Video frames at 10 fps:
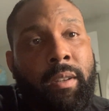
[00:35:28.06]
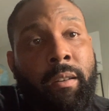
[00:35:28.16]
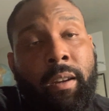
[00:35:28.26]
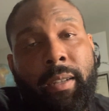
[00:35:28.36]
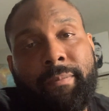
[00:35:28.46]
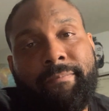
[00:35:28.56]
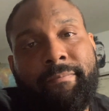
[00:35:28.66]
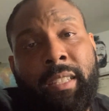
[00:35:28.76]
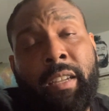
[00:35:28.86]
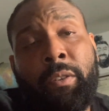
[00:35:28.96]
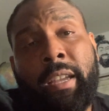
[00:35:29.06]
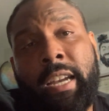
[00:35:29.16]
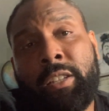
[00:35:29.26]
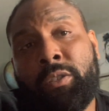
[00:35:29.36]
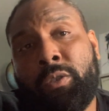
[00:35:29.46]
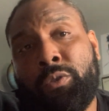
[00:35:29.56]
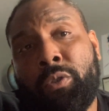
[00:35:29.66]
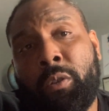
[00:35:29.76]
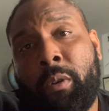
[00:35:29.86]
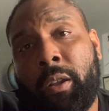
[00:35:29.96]
All right. I love you guys.
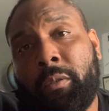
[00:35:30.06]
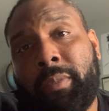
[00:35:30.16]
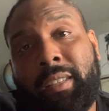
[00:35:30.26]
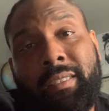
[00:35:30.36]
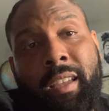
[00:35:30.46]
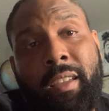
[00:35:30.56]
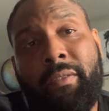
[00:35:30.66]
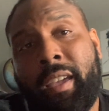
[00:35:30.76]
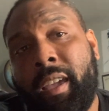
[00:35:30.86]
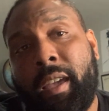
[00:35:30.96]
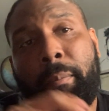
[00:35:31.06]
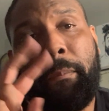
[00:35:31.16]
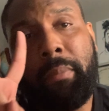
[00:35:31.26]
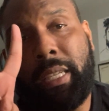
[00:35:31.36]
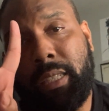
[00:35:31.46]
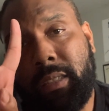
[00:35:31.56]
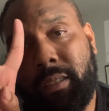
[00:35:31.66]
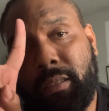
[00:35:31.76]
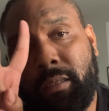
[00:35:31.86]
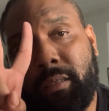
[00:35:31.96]
Drink water, be safe, and
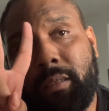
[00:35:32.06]
peace.